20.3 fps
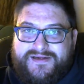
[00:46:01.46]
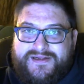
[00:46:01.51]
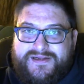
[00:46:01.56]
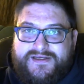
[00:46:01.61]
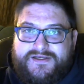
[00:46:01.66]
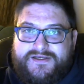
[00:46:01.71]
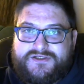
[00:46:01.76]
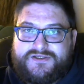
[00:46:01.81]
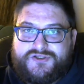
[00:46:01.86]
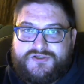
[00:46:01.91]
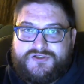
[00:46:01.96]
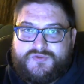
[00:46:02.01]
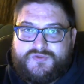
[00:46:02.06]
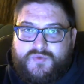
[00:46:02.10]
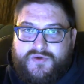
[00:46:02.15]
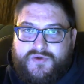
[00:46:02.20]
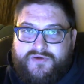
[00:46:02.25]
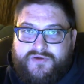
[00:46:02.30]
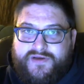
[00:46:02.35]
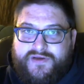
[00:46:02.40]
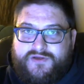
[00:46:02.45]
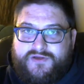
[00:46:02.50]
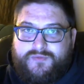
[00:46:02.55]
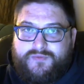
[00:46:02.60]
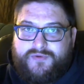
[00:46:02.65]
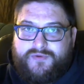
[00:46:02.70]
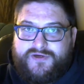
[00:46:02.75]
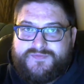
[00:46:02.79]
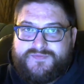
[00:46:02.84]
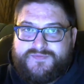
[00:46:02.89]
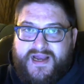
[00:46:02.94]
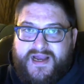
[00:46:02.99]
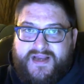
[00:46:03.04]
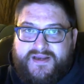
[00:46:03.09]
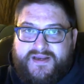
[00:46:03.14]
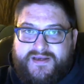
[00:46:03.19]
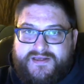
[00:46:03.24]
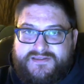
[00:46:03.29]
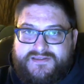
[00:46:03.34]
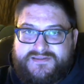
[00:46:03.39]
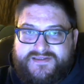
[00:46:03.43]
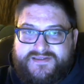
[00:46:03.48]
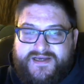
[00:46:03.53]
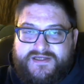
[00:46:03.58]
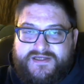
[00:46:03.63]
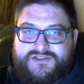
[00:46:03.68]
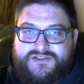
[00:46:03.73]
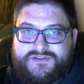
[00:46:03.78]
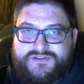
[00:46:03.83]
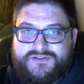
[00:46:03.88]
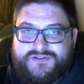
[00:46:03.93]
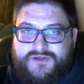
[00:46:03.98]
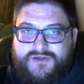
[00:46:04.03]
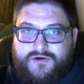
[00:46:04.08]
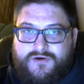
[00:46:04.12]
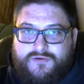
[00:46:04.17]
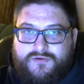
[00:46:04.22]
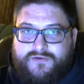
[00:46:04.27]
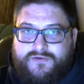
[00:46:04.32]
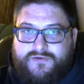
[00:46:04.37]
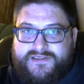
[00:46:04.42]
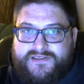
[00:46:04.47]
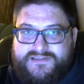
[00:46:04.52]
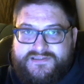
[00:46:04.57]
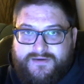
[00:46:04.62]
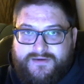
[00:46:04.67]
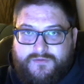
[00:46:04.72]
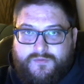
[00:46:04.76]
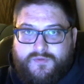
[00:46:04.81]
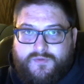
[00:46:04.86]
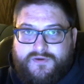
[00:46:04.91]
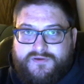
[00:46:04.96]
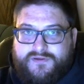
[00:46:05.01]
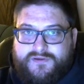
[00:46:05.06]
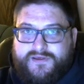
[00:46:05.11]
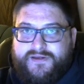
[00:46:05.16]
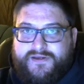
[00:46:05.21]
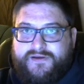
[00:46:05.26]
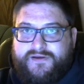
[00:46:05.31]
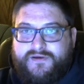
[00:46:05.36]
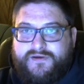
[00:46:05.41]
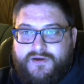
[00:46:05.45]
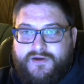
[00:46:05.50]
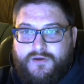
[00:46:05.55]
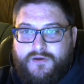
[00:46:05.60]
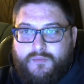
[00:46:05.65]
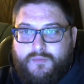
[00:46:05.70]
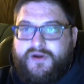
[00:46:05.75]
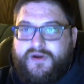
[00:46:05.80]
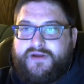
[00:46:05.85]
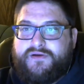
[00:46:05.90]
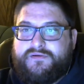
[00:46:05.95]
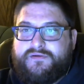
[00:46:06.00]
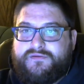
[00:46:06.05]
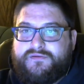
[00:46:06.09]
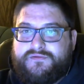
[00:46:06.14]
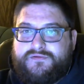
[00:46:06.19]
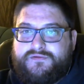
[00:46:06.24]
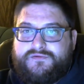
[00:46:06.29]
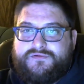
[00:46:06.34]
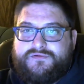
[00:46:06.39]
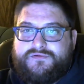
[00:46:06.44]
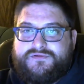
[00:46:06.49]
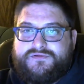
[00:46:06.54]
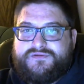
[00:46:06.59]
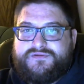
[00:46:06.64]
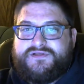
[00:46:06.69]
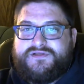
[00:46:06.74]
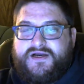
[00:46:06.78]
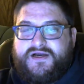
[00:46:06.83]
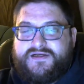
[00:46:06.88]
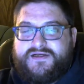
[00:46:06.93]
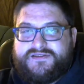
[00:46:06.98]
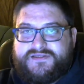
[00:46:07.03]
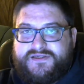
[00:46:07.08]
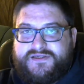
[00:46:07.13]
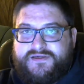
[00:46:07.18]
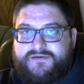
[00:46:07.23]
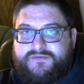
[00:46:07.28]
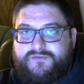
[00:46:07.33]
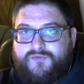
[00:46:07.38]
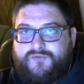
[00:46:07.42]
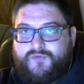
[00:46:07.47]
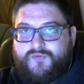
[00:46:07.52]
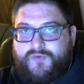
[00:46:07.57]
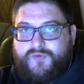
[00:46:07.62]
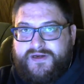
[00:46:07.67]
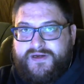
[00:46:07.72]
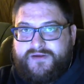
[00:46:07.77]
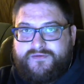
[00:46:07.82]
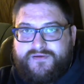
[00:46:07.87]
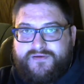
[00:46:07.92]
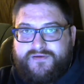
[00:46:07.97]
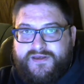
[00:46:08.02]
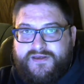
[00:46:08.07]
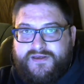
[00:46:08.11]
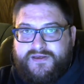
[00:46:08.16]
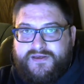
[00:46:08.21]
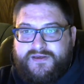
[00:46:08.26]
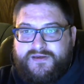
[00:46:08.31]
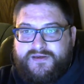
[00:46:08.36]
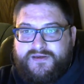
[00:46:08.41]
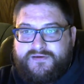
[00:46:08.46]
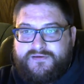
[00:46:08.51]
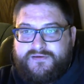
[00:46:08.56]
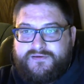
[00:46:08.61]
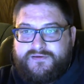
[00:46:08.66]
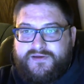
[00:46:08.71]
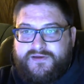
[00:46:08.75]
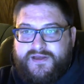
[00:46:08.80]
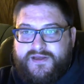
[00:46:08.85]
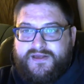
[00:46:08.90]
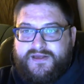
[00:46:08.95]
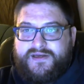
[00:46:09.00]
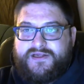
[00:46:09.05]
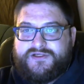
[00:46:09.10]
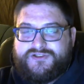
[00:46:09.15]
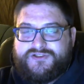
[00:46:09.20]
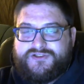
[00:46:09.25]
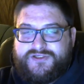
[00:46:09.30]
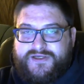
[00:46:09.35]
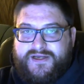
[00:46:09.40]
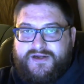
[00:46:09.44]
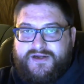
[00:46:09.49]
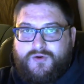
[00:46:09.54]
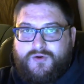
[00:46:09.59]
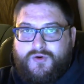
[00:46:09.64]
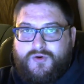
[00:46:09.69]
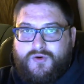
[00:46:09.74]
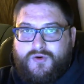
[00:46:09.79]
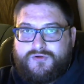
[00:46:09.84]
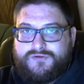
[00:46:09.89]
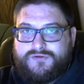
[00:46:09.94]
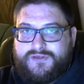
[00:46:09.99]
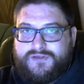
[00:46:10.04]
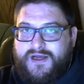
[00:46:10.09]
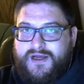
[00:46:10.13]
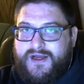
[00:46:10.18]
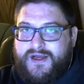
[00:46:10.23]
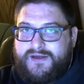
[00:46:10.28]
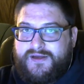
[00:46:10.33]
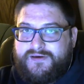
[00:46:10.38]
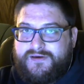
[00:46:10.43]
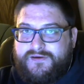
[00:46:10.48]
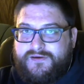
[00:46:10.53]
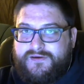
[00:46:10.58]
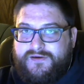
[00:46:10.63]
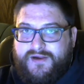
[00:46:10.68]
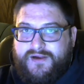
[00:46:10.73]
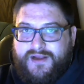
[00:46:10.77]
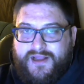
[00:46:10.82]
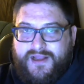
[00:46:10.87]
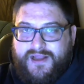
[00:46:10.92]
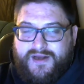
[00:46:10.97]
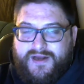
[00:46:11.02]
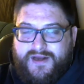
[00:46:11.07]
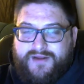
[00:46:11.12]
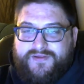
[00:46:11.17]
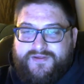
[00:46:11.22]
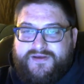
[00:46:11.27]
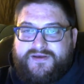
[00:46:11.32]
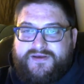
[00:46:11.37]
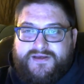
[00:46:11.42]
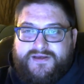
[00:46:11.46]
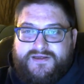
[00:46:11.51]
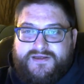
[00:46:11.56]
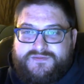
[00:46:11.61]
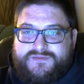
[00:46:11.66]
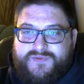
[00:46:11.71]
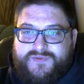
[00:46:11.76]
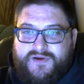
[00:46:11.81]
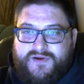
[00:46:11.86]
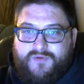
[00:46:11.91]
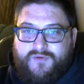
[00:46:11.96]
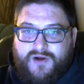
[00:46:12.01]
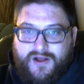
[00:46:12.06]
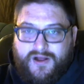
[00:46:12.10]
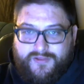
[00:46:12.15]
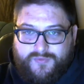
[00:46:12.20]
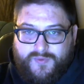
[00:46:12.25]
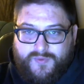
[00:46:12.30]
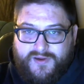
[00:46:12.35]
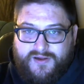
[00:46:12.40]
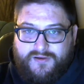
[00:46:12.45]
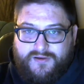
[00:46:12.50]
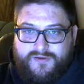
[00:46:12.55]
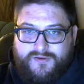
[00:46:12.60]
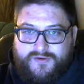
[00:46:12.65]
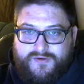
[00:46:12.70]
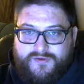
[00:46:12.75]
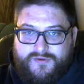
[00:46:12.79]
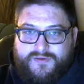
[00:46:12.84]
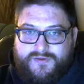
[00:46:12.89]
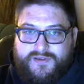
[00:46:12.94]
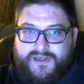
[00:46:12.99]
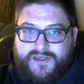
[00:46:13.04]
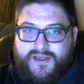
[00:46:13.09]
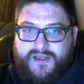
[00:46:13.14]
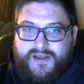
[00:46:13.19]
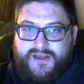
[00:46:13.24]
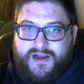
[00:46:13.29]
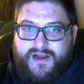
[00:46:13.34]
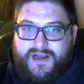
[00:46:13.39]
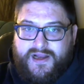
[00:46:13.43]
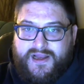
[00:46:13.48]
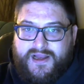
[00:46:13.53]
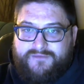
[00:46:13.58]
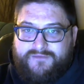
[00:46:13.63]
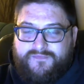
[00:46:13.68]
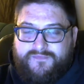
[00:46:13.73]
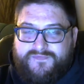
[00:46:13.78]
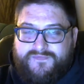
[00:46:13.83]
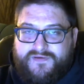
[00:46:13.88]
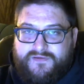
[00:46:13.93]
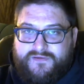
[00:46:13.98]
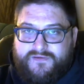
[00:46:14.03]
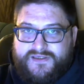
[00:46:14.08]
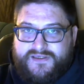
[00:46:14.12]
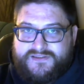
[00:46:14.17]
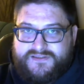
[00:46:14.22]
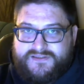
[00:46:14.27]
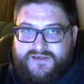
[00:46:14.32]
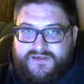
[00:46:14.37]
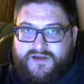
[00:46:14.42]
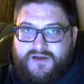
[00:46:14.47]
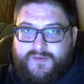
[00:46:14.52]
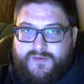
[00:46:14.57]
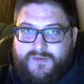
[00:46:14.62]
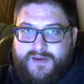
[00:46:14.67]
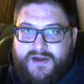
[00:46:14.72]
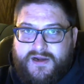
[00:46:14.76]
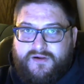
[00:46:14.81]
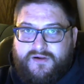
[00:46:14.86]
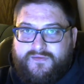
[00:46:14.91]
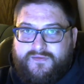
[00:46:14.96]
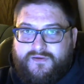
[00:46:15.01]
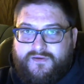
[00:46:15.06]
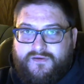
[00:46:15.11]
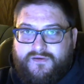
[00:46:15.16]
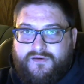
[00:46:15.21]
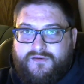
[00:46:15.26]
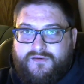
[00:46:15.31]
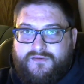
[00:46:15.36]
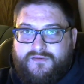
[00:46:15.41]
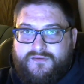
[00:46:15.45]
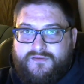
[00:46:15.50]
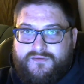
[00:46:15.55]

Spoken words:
he is just willing to put his back against cage and circle like Tyron Woodley, but doesn't really initiate a whole lot. And I think against Ben Rothwell, who I have a feeling is going to come out a little